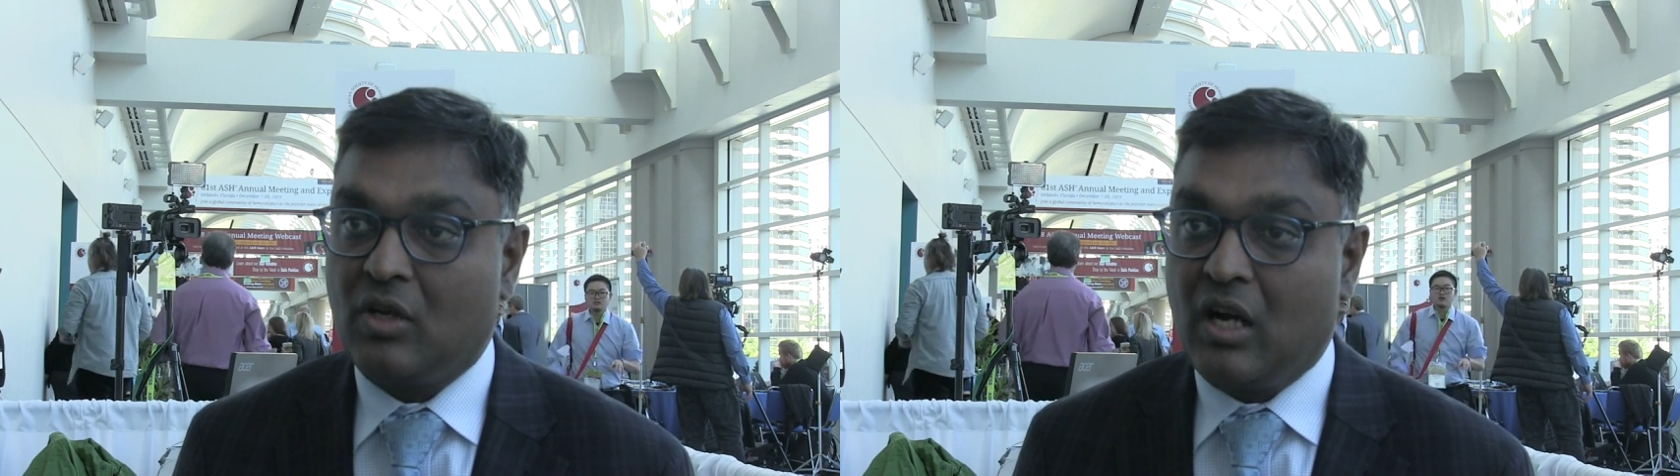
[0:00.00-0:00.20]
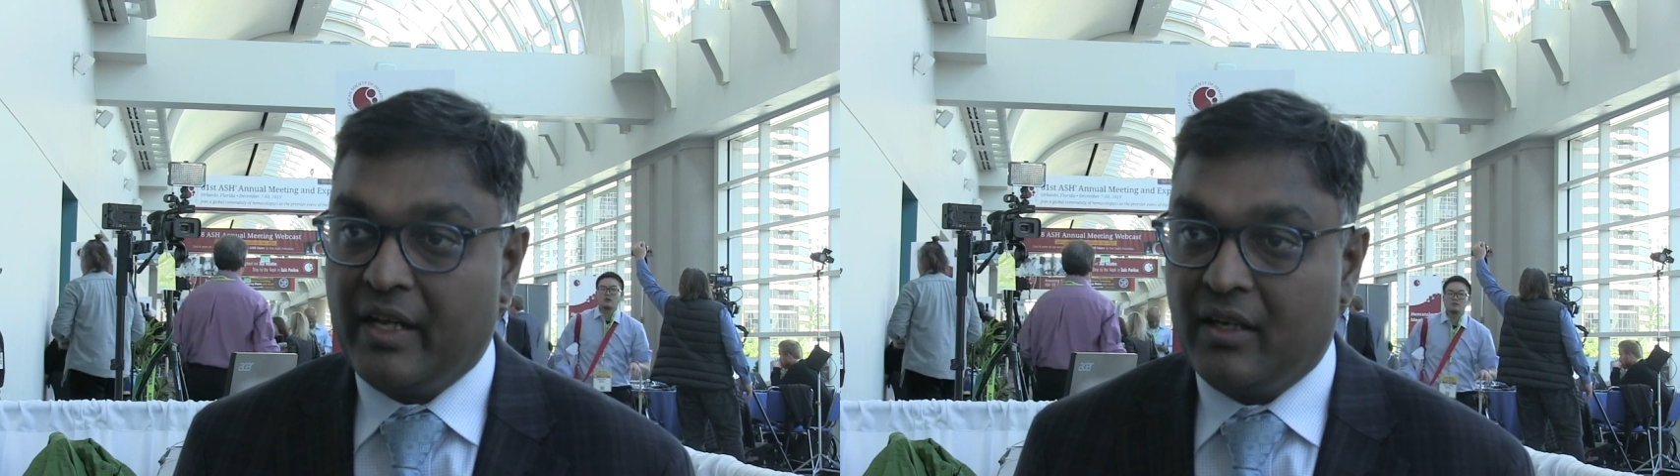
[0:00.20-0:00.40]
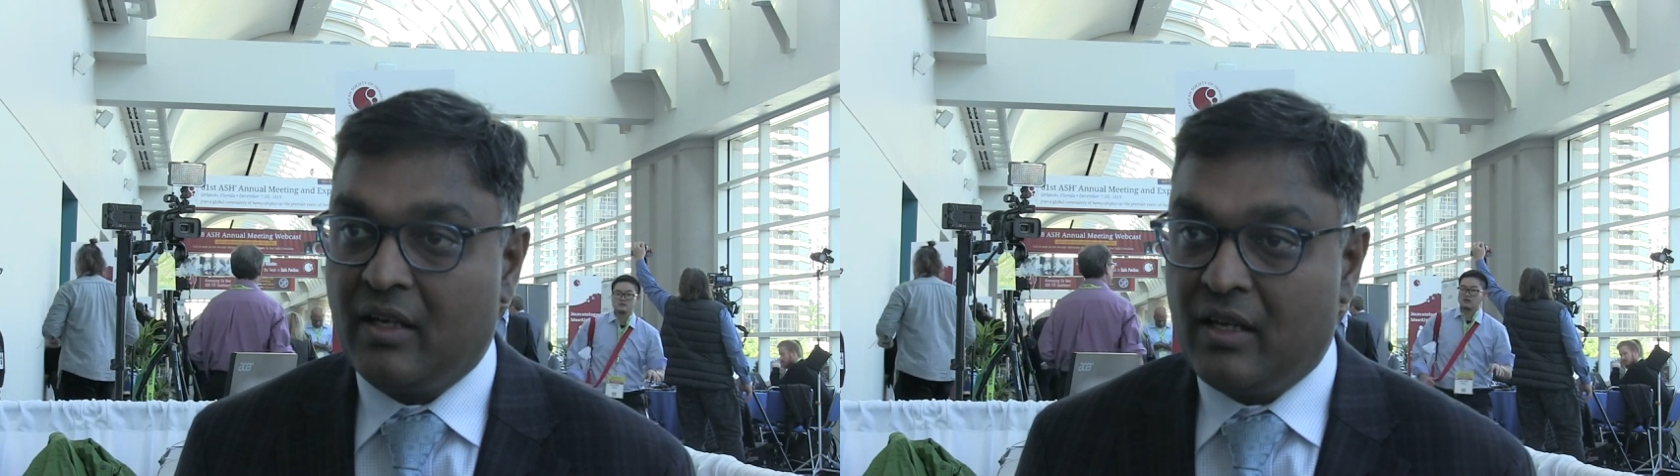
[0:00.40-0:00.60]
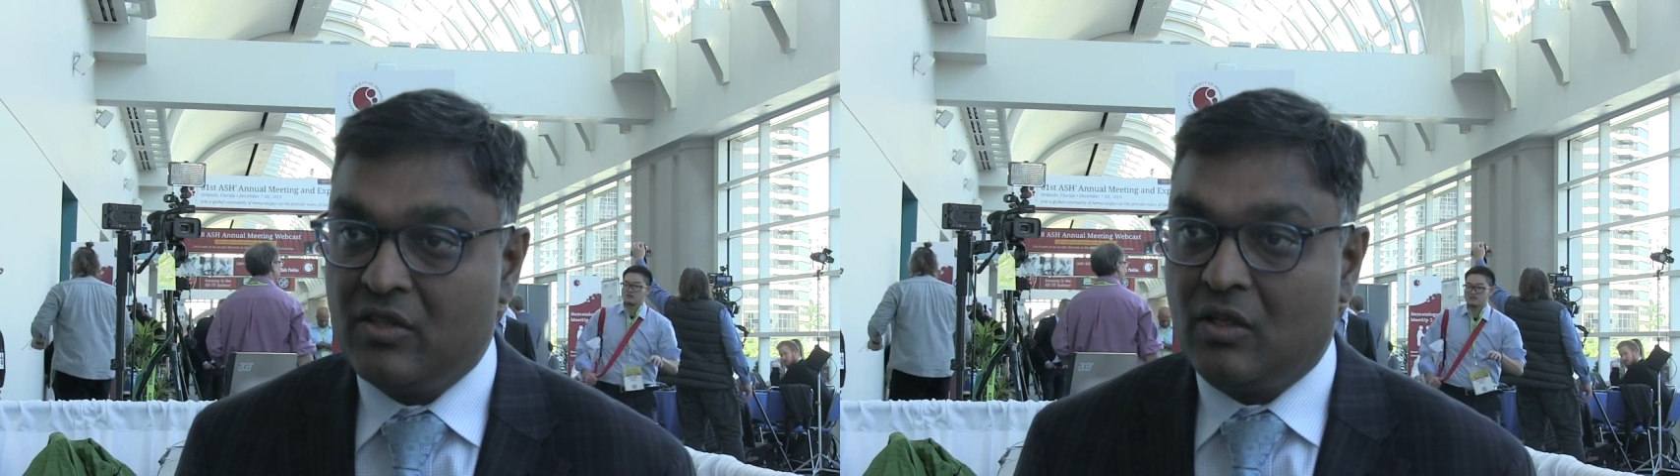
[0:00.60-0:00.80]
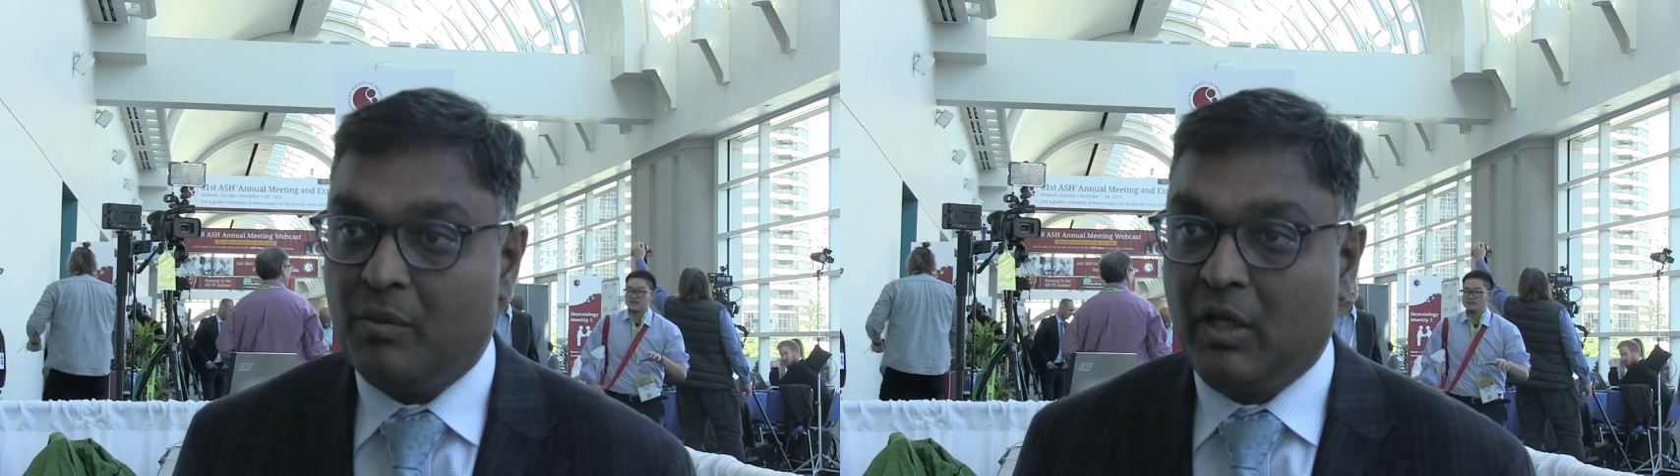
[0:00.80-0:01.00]
so cardiac
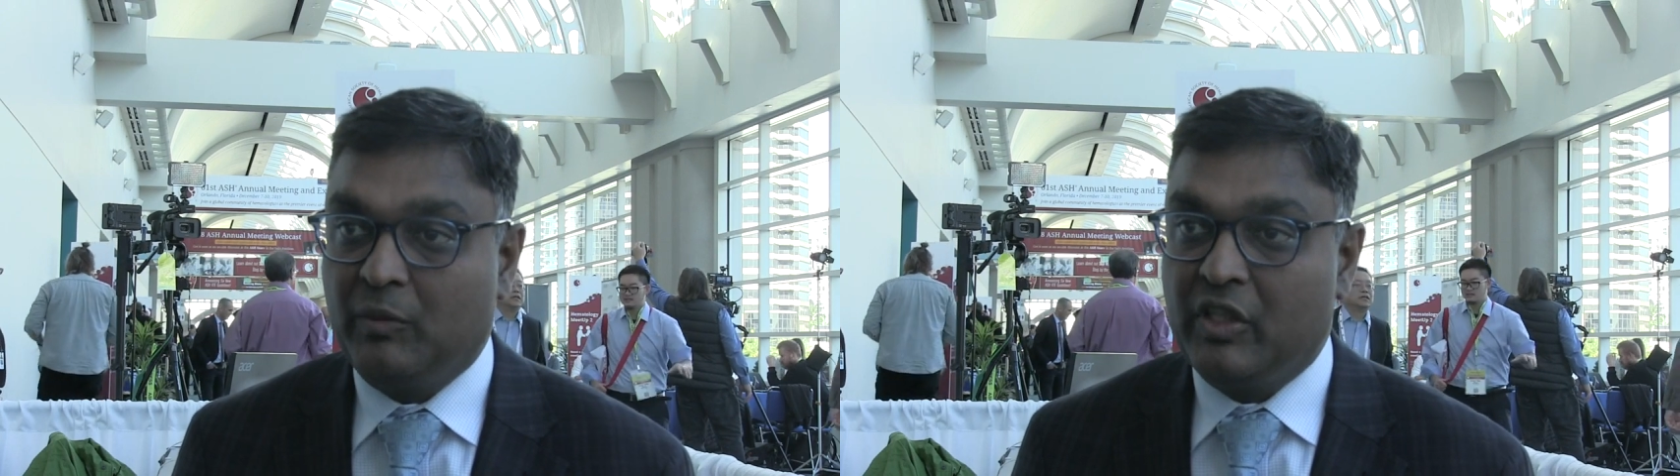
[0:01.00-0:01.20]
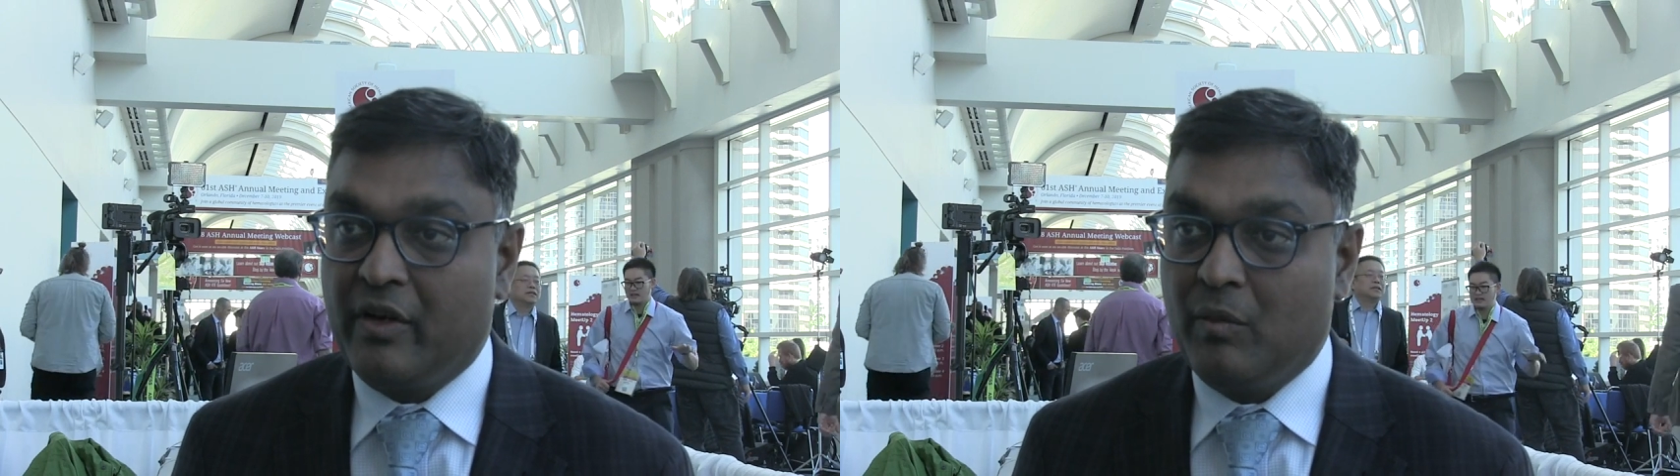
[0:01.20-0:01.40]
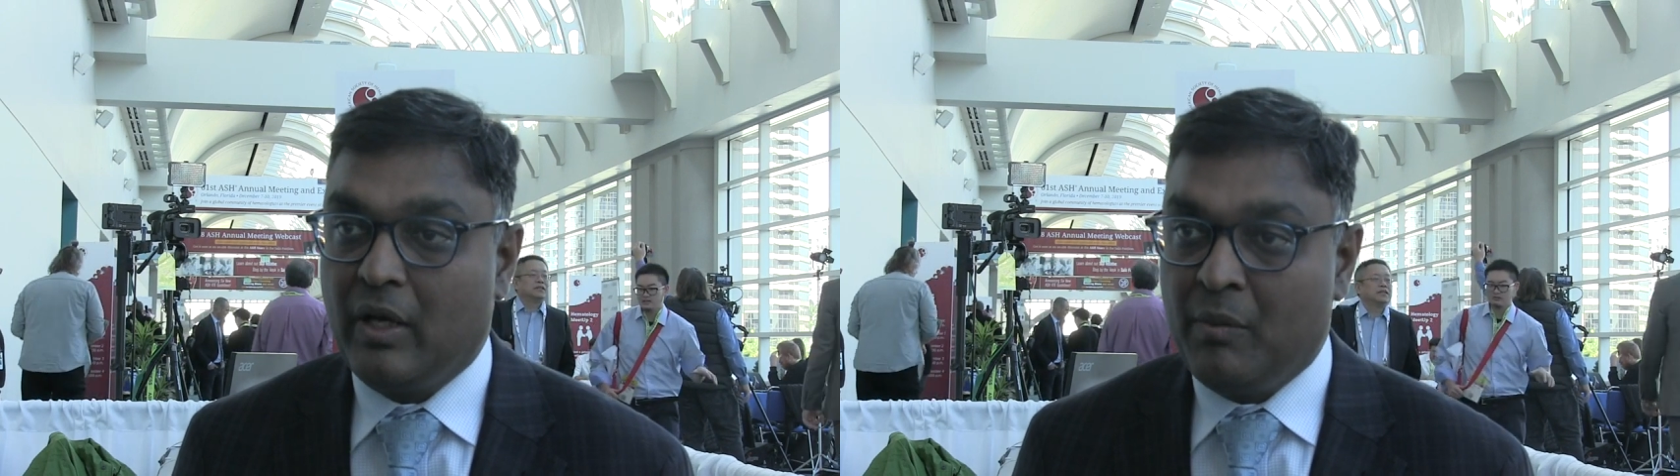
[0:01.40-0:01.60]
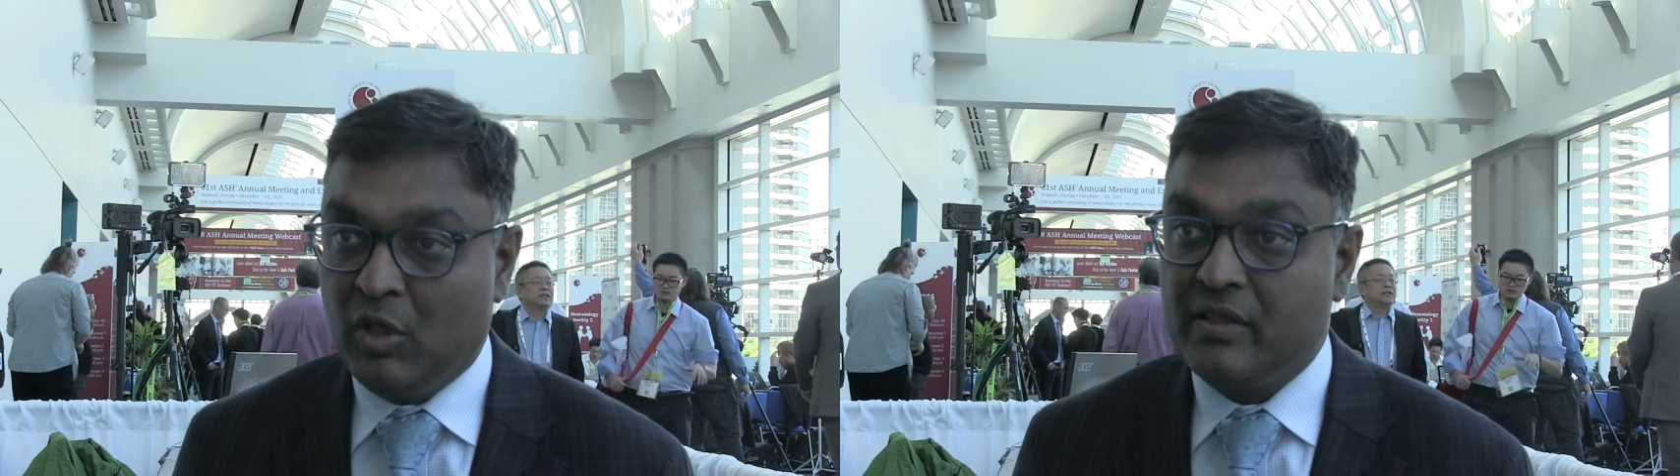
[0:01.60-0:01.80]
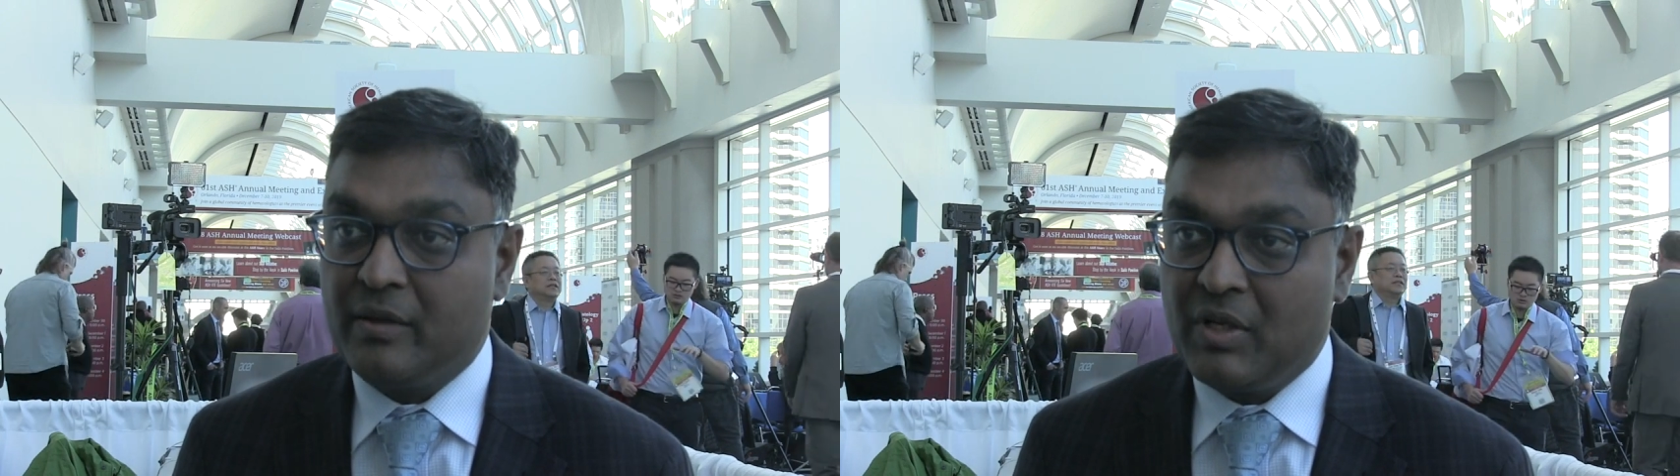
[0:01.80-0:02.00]
deaths or pulmonary
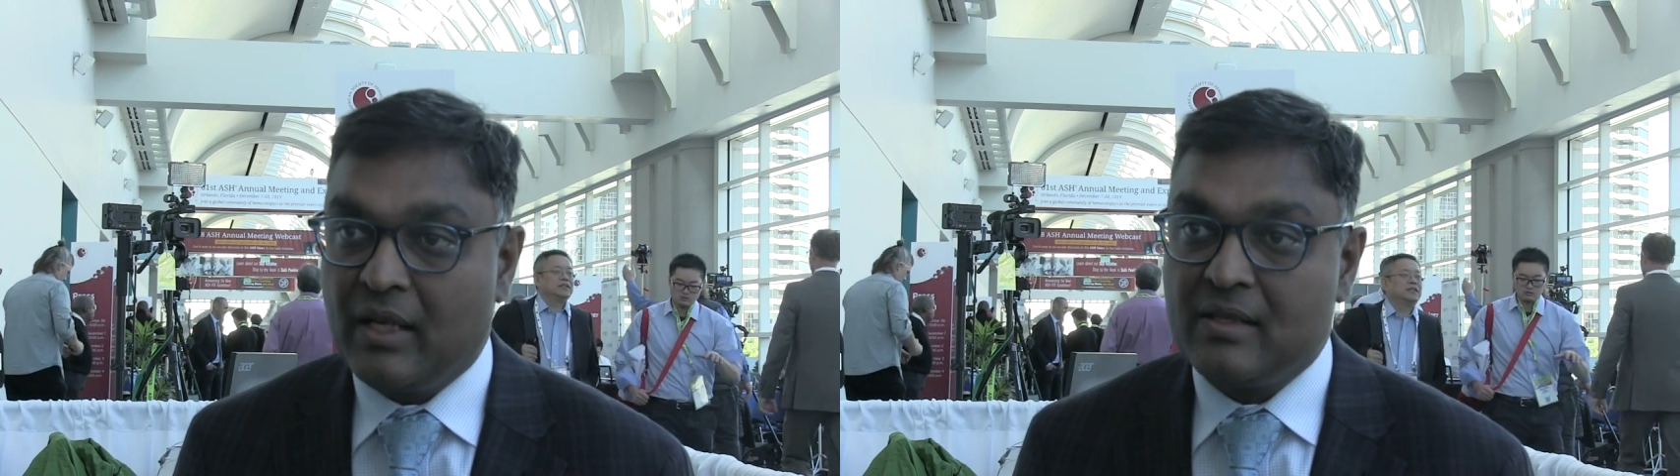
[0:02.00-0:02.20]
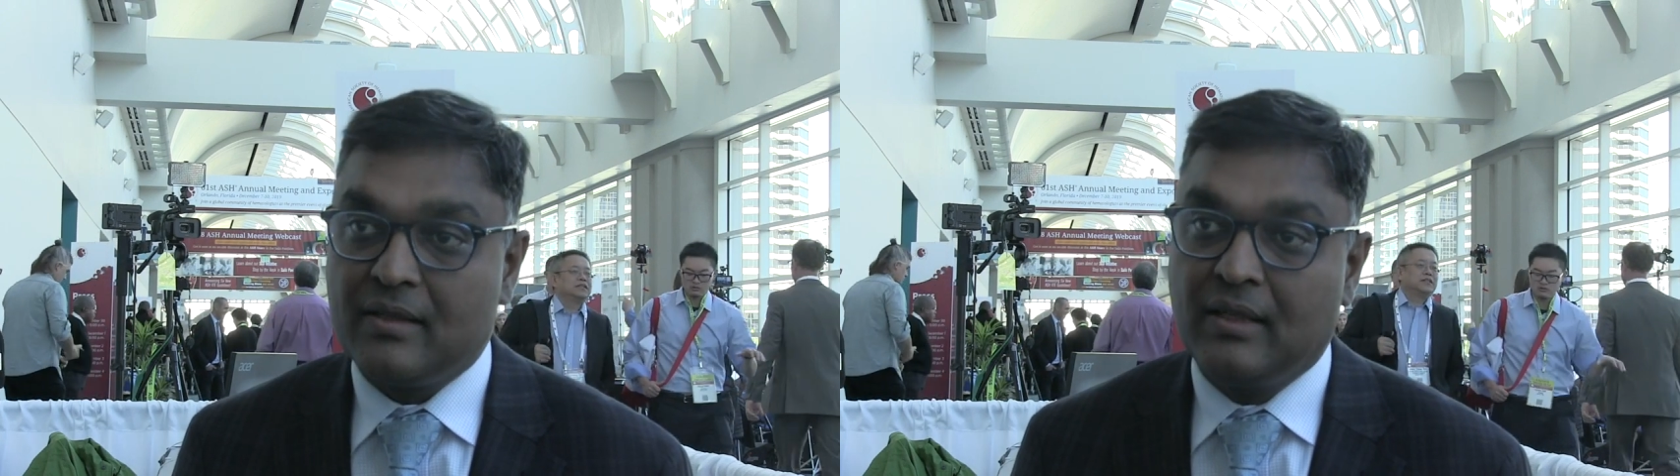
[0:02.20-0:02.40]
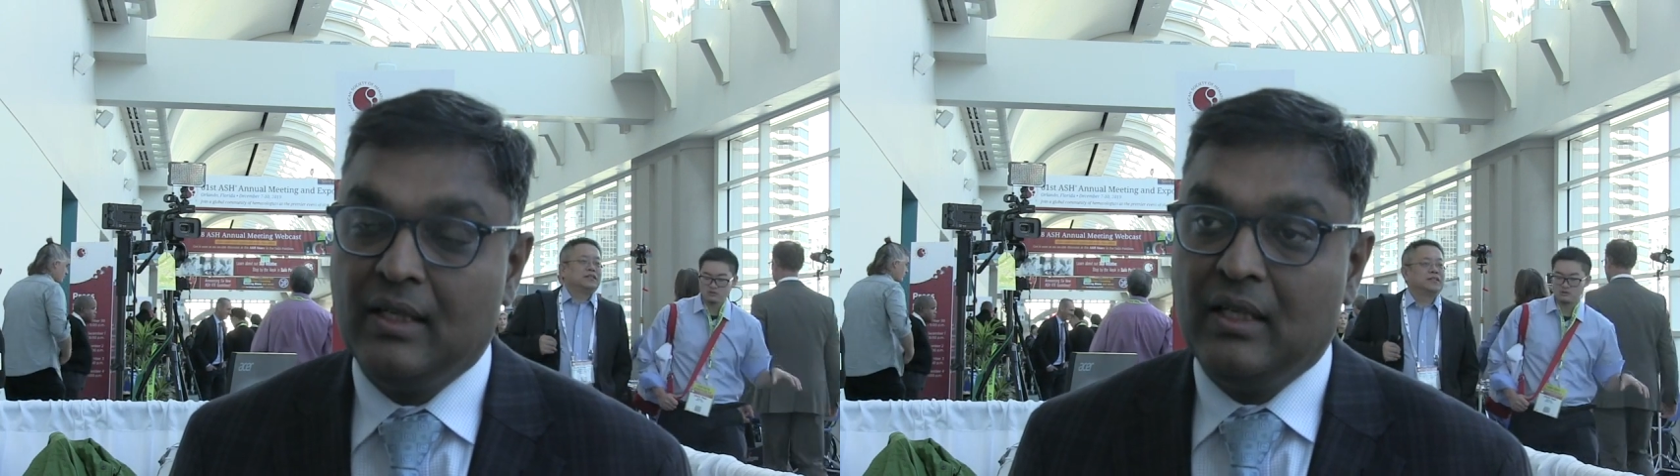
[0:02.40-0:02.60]
embolism deaths.